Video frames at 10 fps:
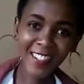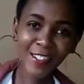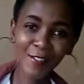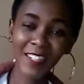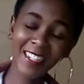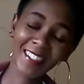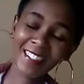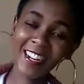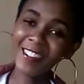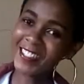Oh my god,
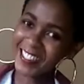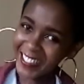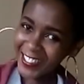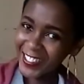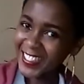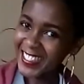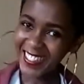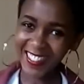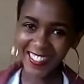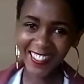how cute is
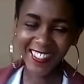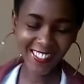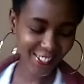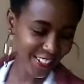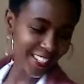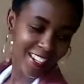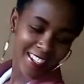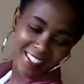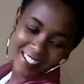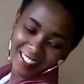this? This is really
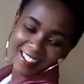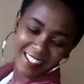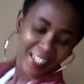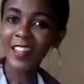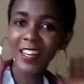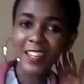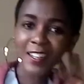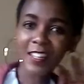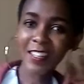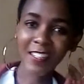nice. And
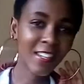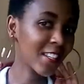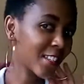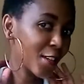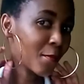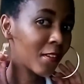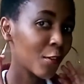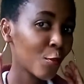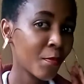then the same hoop